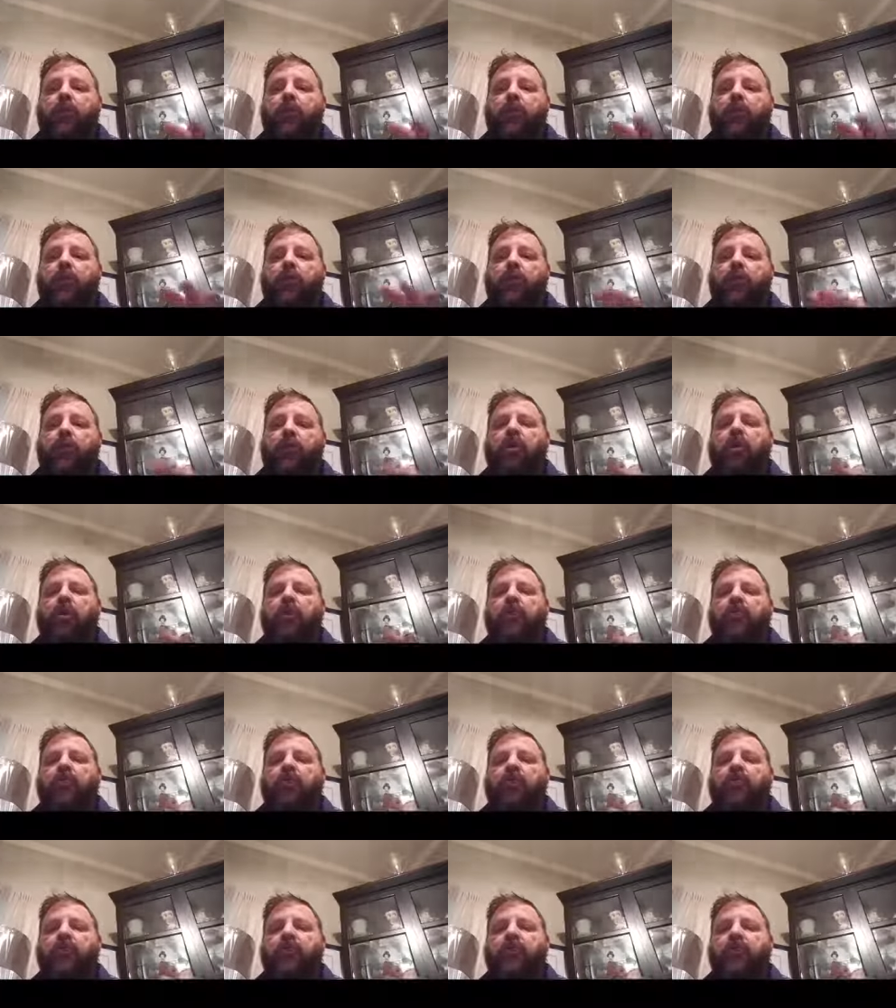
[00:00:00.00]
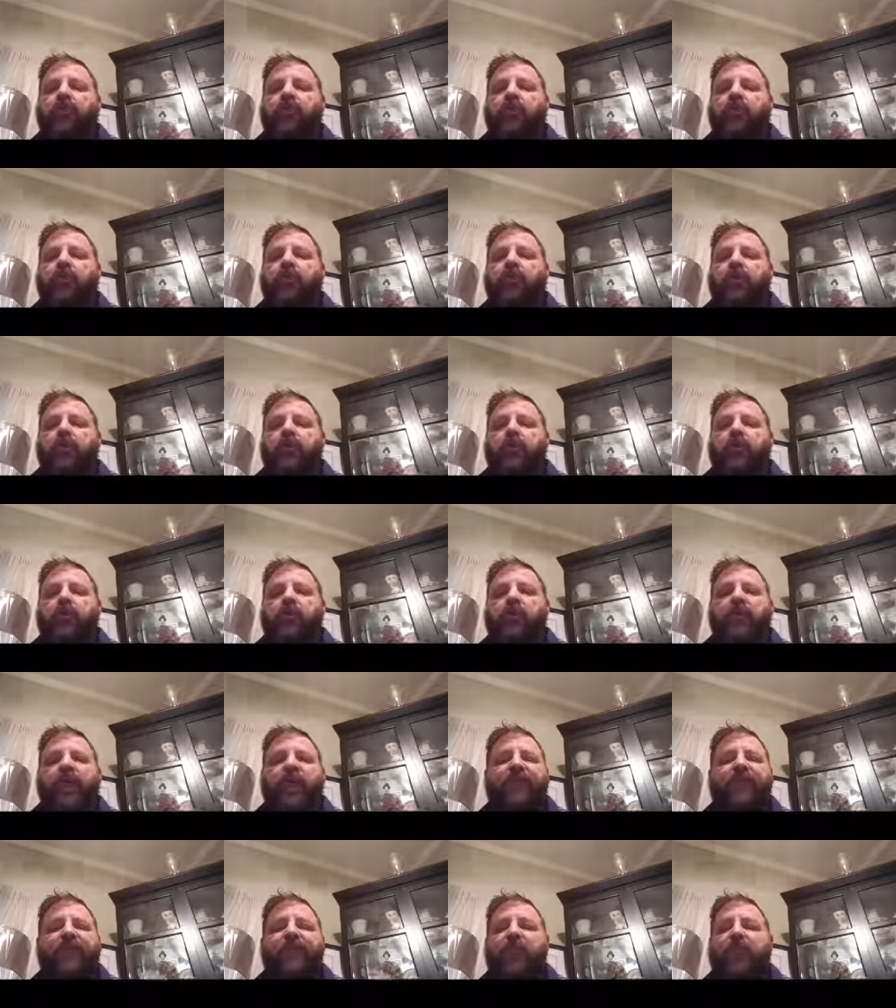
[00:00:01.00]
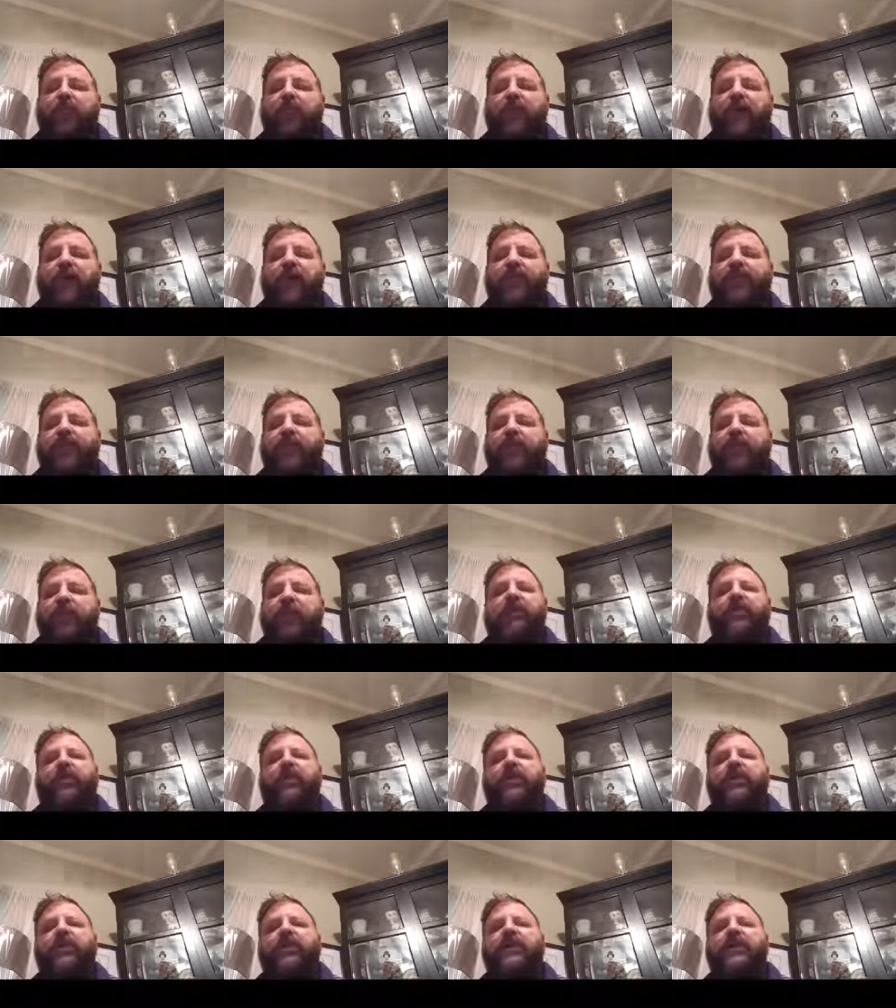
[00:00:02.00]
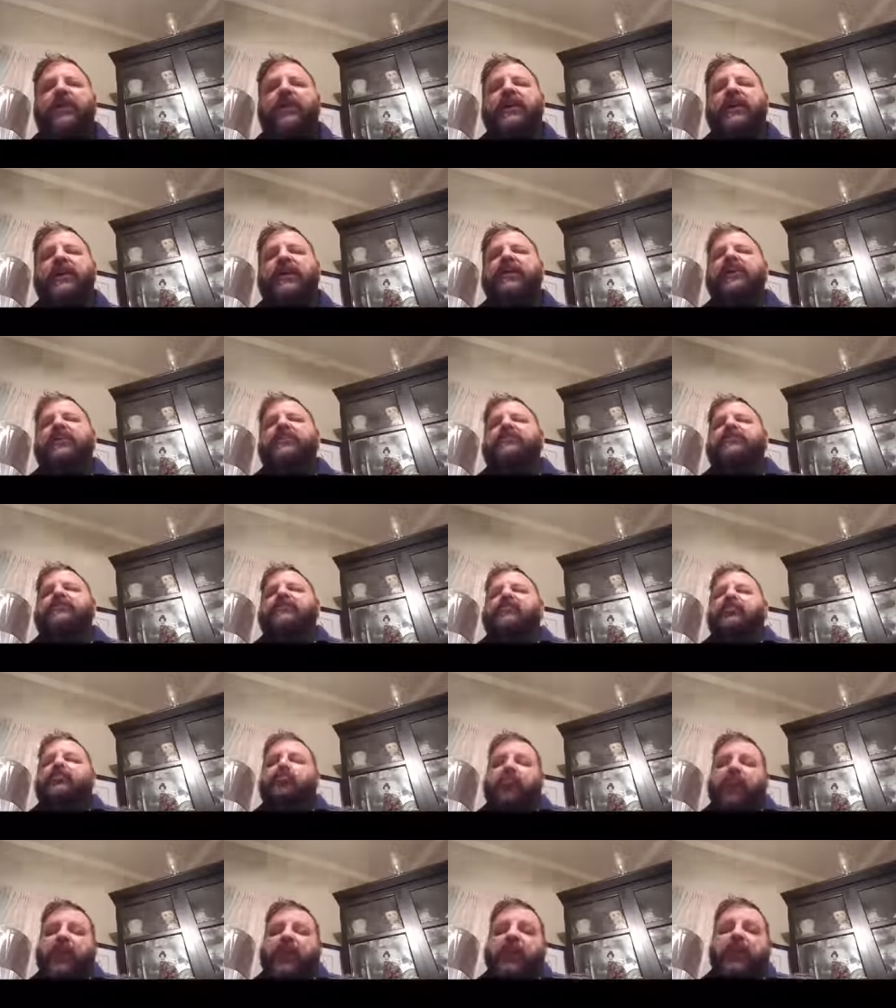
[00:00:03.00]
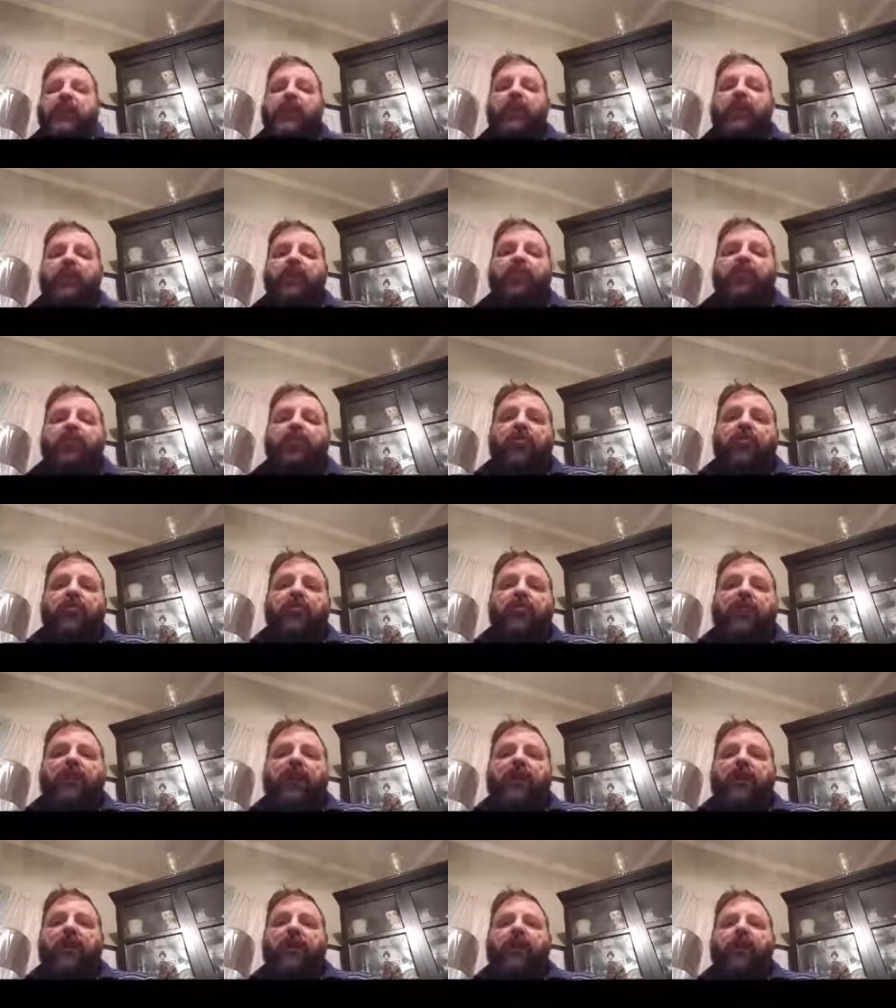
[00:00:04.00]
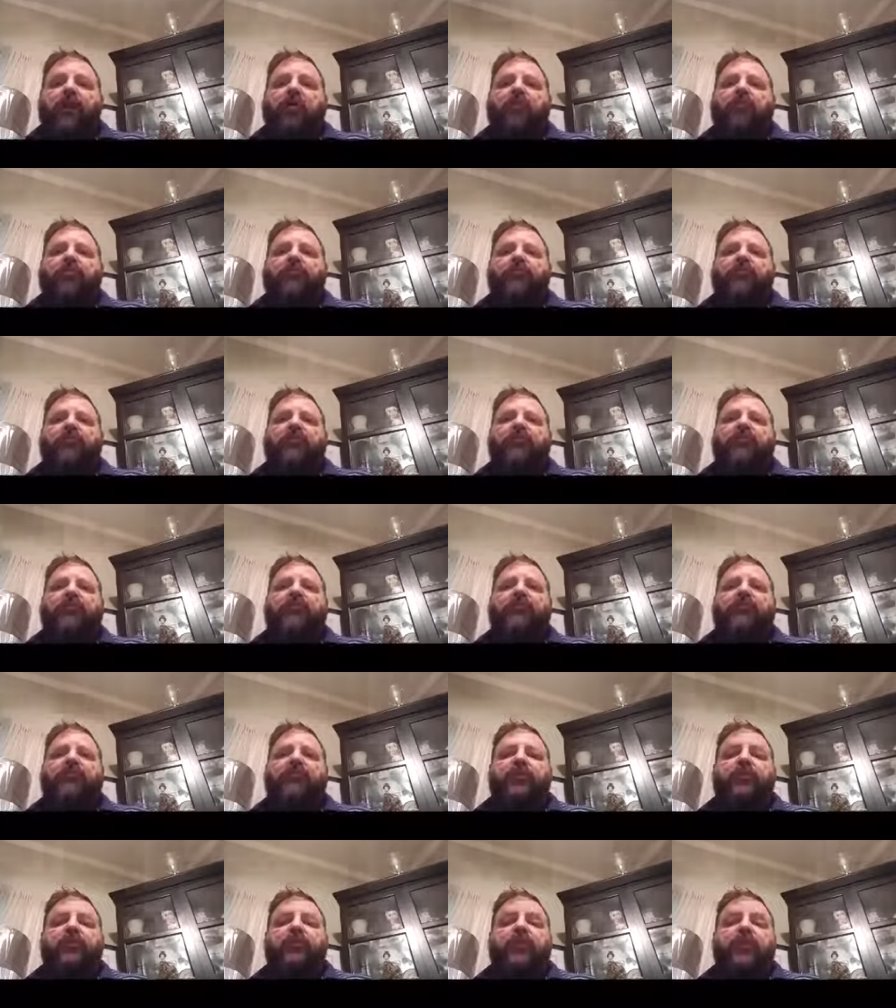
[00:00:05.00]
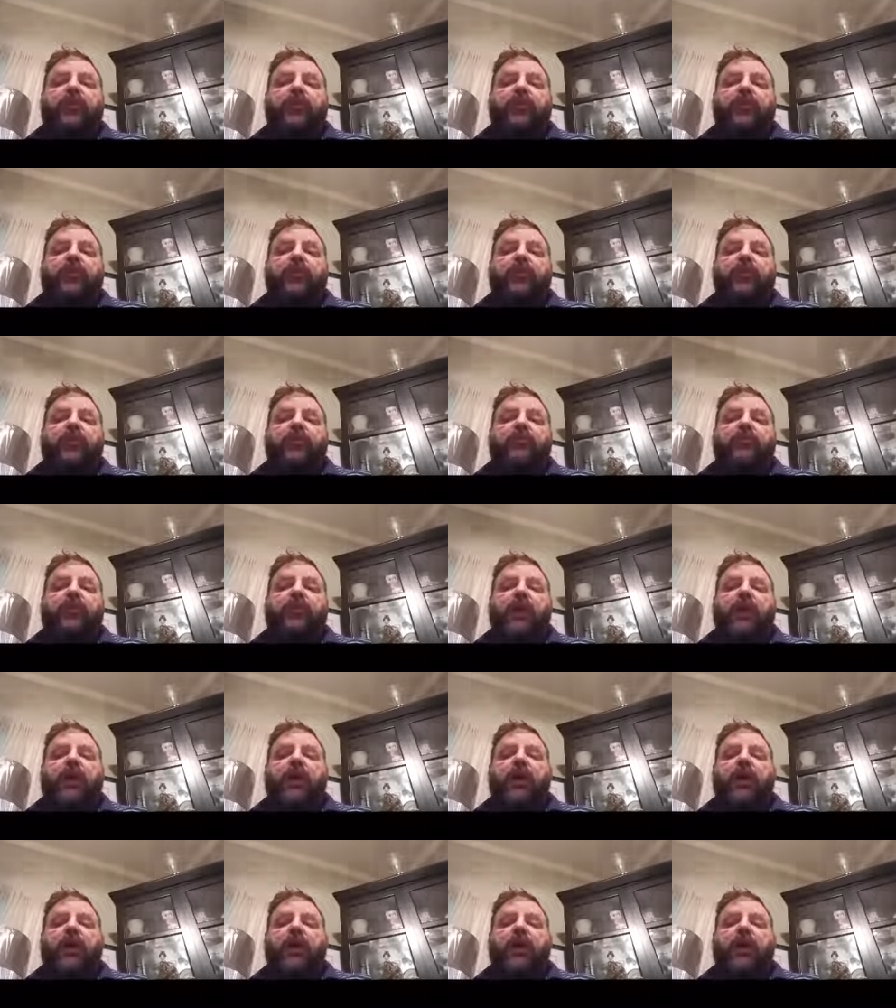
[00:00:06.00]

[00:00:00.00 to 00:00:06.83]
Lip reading: your blog post. Having a graphic in there is great. You can find all sorts of free videos,